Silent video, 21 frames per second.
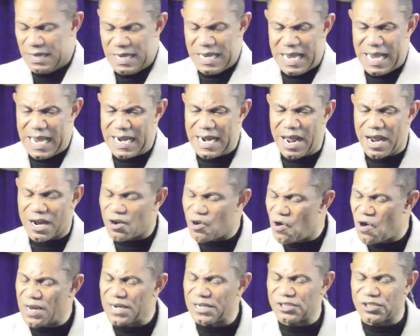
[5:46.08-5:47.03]
And our
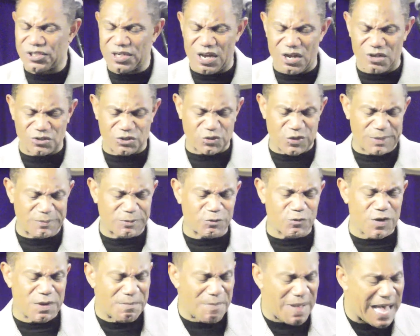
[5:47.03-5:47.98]
cornerstone
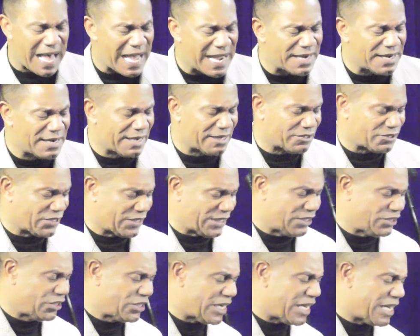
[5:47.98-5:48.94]
scripture reminds us
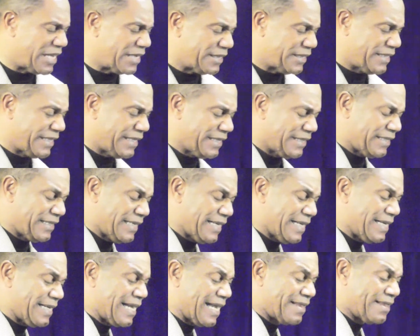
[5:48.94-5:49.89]
in John
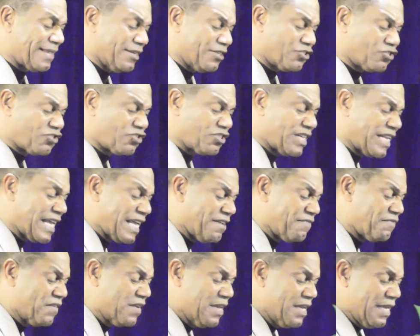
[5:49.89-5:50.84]
10:10 that this
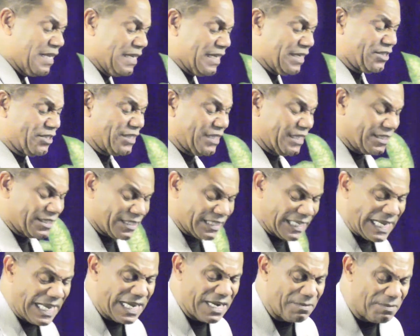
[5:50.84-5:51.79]
thief,
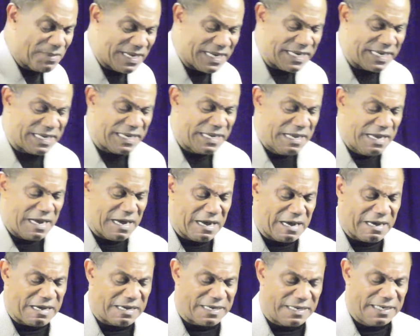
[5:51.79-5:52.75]
this enemy,
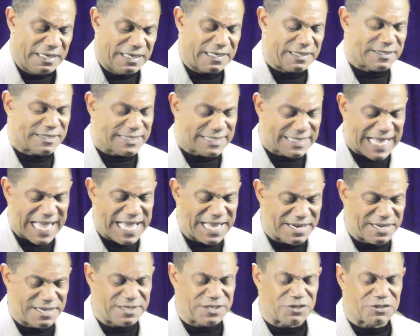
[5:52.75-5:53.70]

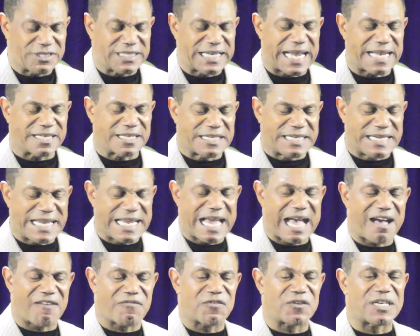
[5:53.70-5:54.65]
Satan, you take the
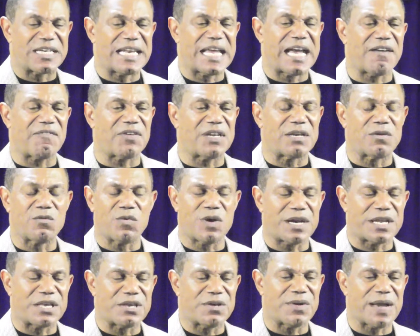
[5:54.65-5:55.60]
D off of devil, and
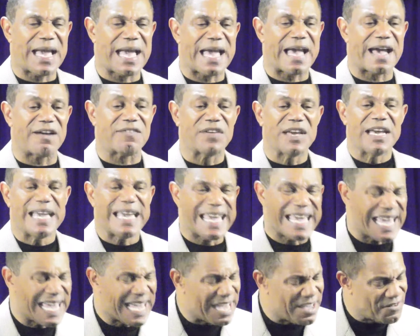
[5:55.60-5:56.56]
what do you have?
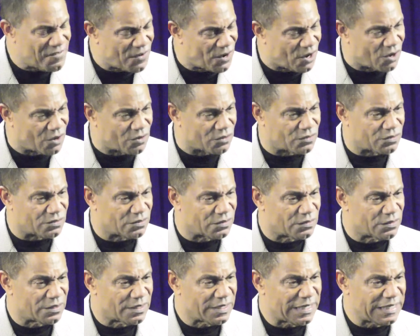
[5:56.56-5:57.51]
Evil.
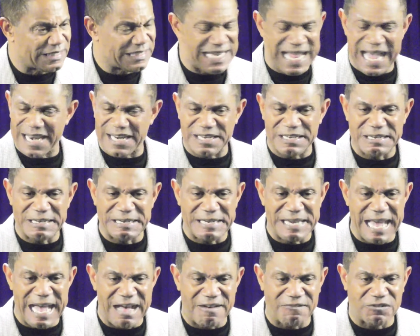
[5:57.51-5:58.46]
He's not a
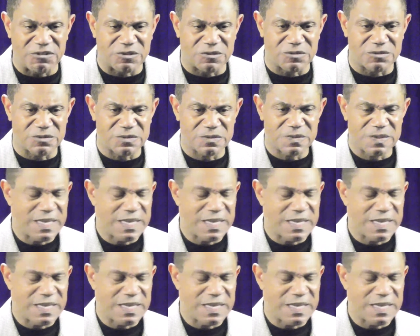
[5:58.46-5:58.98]
good devil.